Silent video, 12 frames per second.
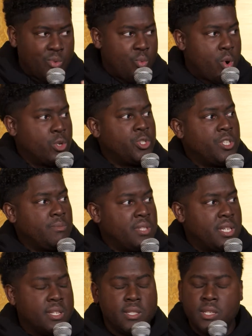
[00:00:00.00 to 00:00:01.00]
and worship
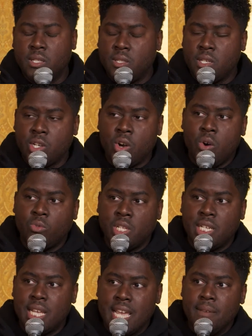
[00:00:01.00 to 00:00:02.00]
the the the
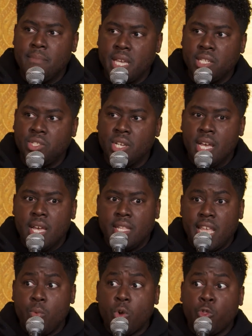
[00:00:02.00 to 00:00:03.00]
golden image
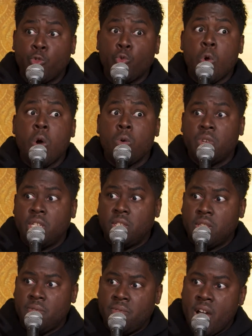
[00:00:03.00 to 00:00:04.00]
they were thrown
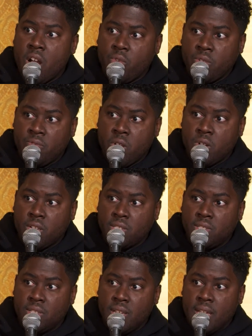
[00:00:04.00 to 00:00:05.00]
into the fiery
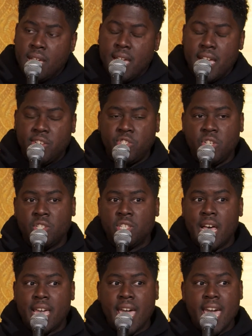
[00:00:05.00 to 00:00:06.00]
furnace it's just
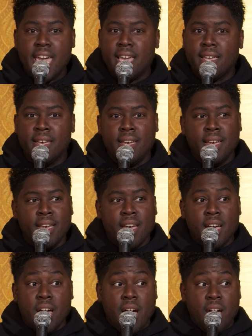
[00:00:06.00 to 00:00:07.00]
like hey
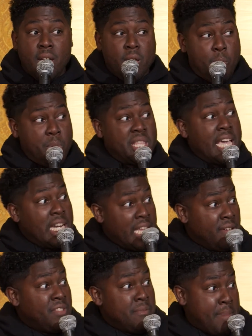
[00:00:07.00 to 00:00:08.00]
but they
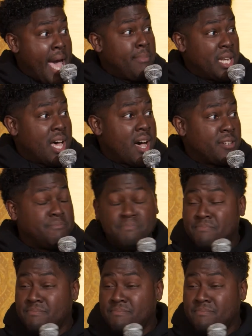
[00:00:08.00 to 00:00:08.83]
lived in Babylon